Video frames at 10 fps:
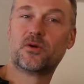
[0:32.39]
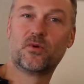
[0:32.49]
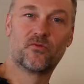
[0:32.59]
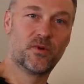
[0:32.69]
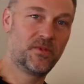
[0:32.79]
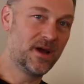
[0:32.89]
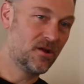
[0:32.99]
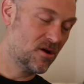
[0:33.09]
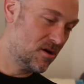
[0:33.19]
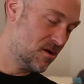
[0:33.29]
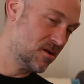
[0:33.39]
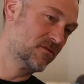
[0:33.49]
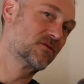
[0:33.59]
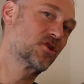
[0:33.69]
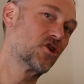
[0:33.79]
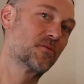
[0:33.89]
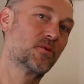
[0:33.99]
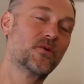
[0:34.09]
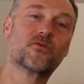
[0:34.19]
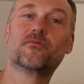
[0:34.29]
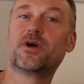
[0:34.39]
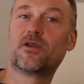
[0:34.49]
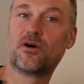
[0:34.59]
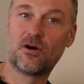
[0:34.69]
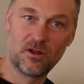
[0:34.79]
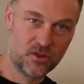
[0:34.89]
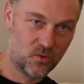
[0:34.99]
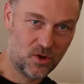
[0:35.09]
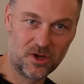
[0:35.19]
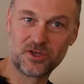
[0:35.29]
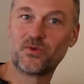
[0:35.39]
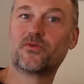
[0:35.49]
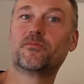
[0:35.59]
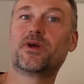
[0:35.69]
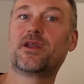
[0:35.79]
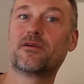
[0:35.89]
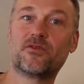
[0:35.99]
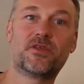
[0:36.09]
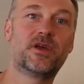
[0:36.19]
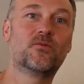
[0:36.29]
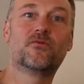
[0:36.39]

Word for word: we've ripped out all of the carpet, we've ripped out all the walls, we've ripped out everything.